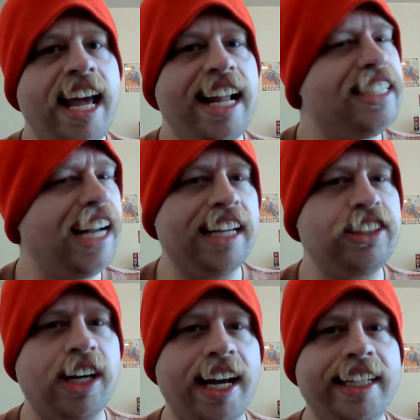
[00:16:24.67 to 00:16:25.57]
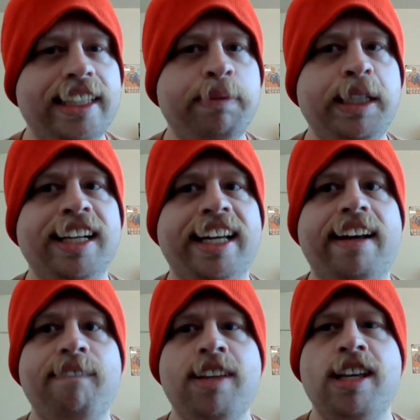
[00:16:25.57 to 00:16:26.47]
It's not trying to be
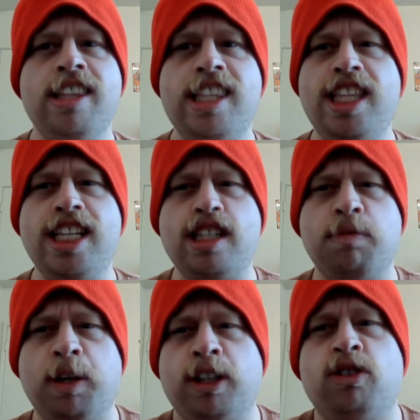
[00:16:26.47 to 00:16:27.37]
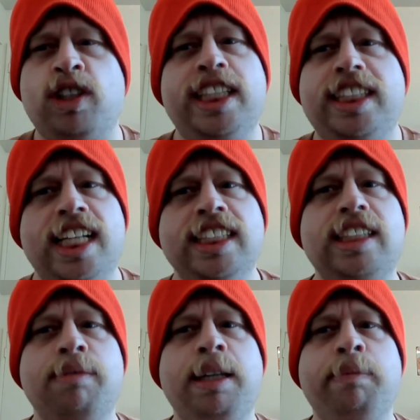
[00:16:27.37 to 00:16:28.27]
like, this is what greed does
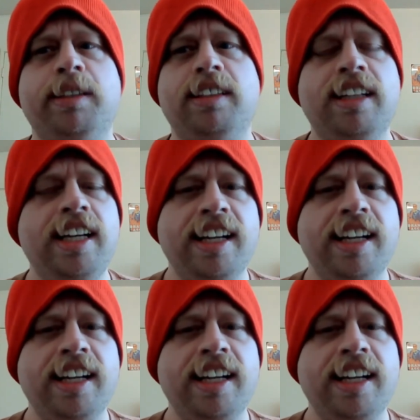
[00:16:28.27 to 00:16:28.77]
to people.